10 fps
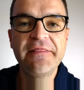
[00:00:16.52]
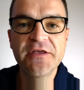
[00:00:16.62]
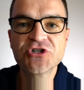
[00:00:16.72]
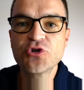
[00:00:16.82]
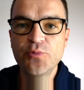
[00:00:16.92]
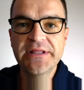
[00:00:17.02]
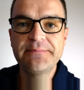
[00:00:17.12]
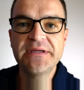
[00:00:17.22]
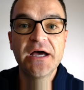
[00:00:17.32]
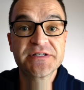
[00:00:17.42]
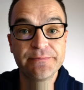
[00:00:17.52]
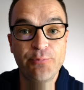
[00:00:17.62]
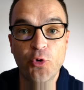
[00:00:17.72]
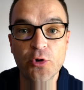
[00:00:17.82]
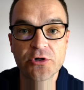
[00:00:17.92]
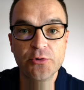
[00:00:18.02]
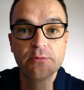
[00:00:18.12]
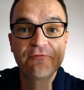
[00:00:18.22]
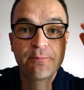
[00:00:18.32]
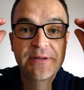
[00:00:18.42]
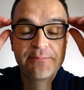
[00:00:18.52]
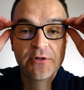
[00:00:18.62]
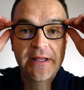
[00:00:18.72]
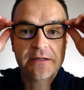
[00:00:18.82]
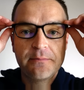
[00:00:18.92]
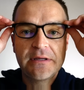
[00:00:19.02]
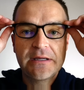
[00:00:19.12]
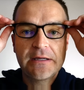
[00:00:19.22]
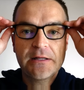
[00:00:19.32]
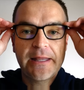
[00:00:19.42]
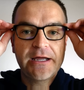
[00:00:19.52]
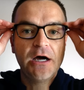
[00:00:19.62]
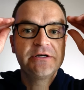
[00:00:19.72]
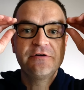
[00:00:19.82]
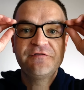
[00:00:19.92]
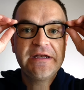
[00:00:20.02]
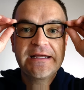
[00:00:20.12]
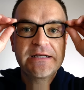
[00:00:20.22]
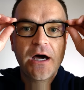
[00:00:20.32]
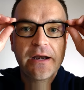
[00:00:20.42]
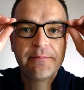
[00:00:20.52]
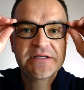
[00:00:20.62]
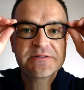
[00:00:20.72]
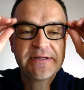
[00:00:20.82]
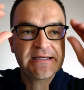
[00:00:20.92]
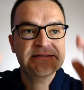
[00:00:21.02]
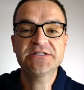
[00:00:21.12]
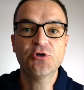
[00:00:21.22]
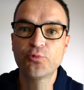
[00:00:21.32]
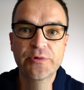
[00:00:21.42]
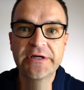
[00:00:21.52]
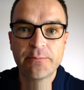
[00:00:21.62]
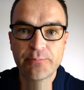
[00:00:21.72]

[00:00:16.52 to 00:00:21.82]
and there should really be a support group for people like me, like Underfeeding Anonymous, because it's a real